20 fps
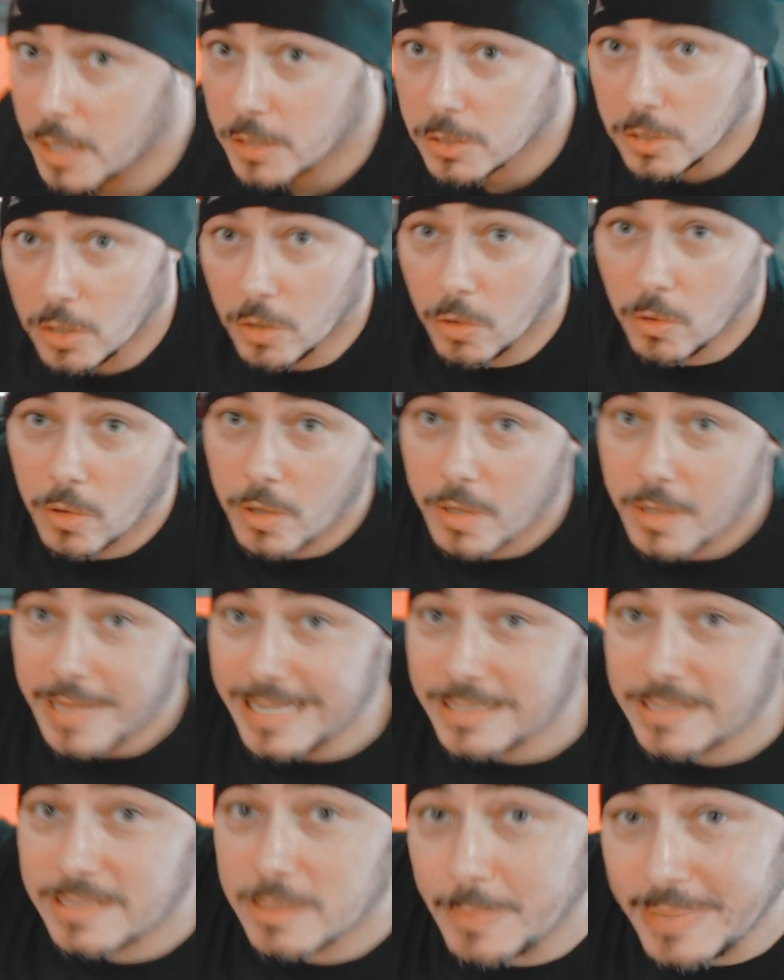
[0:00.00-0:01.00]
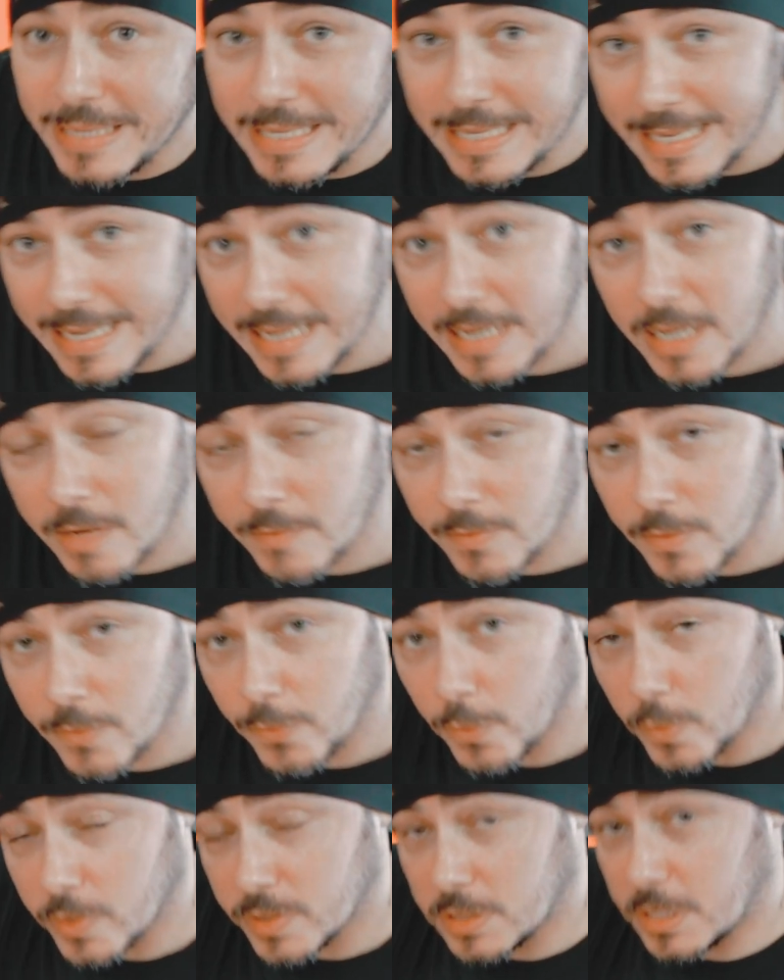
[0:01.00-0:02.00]
so that's the beginning of the
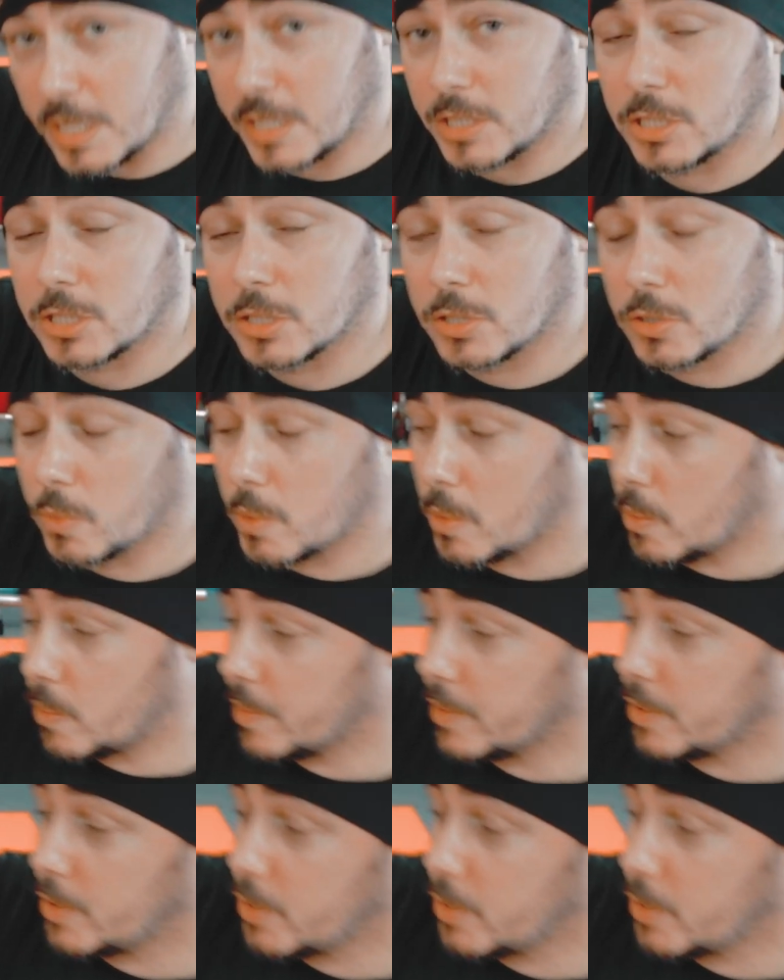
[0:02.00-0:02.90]
fourth section. So what we're